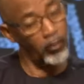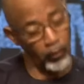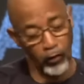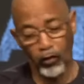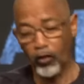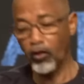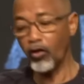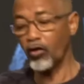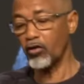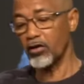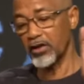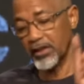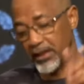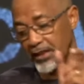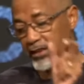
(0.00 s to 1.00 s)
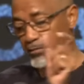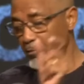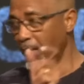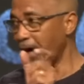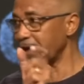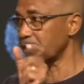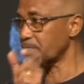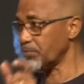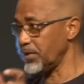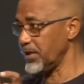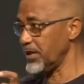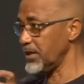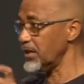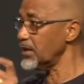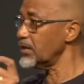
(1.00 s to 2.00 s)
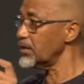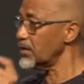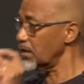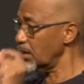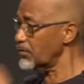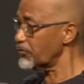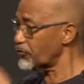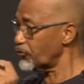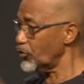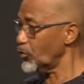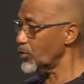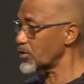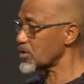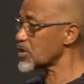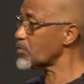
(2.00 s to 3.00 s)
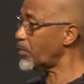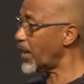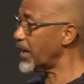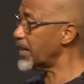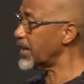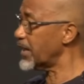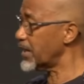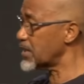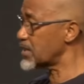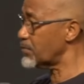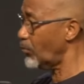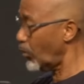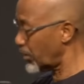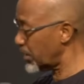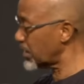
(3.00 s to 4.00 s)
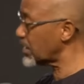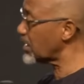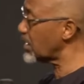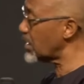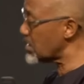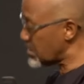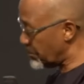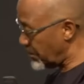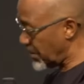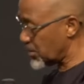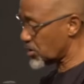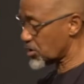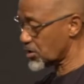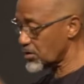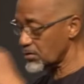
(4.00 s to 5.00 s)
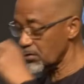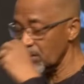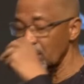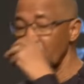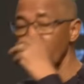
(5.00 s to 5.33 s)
or it might be influenced by a demonic intervention,